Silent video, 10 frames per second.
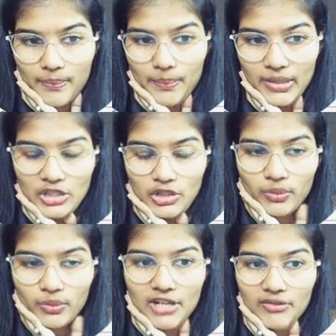based over
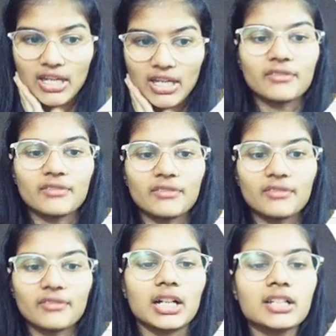that we have the
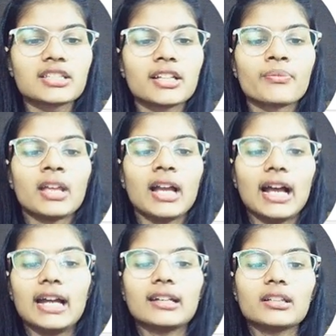results,
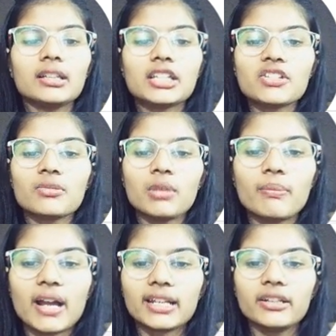and the list from my
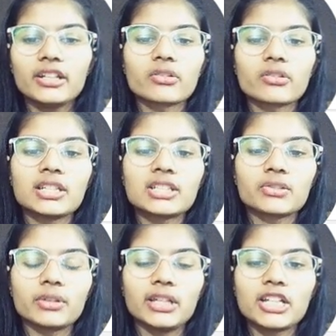binary tree is
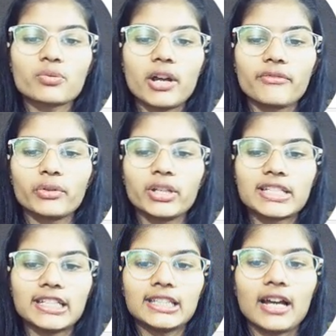3, 8, 1, 4,
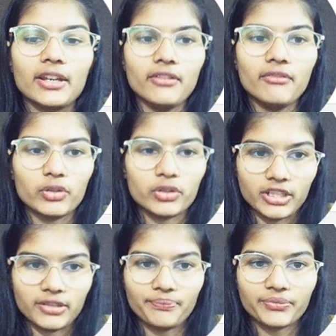18, none, and
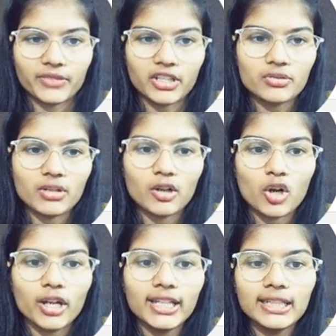14. So
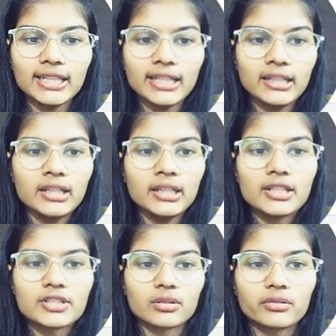accordingly,
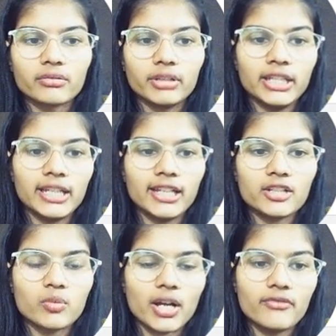so 3,
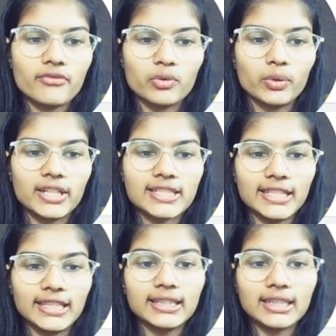8, 1, 4,
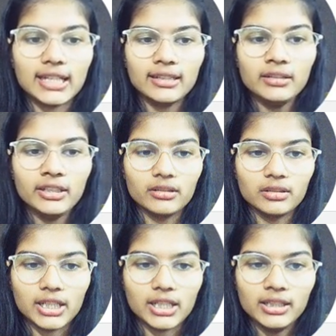18, none, here,
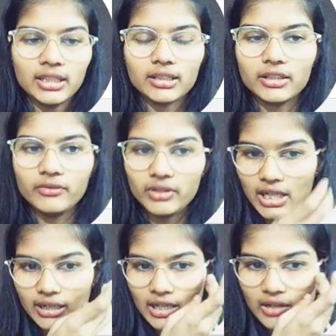none, and then we
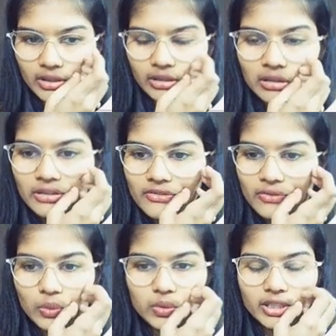are having a
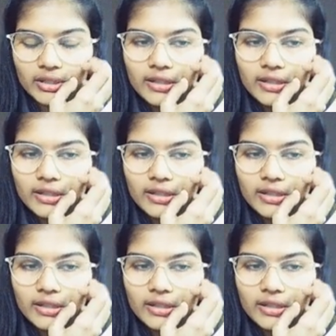14.